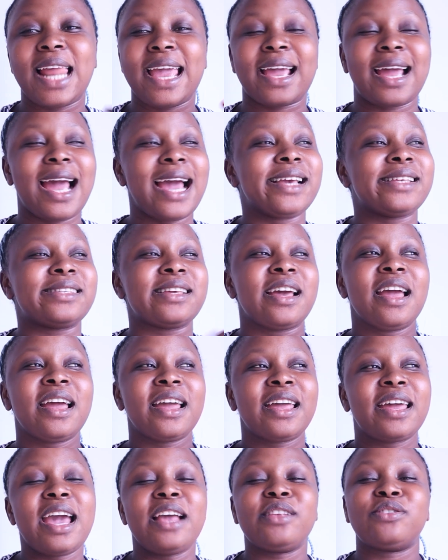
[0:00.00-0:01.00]
Like, guys,
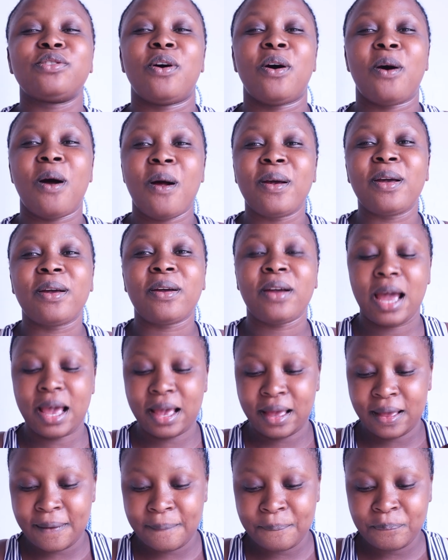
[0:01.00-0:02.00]

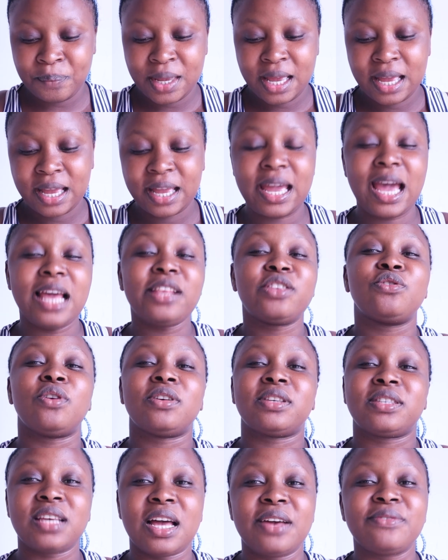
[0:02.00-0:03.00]
get
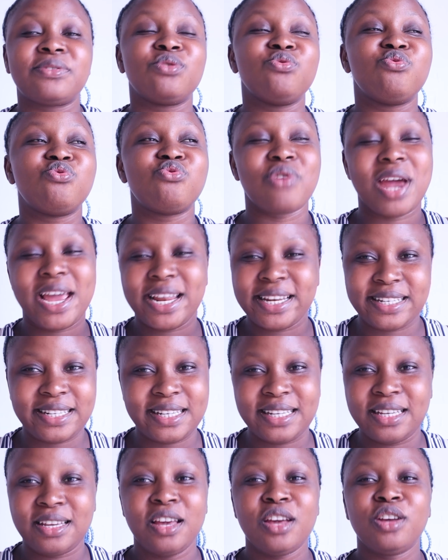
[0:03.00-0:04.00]
yourselves
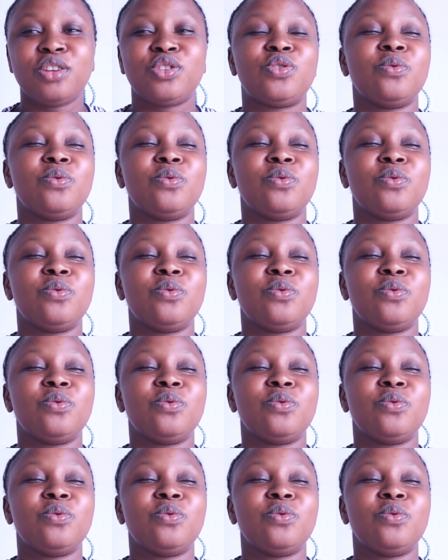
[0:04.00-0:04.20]
ready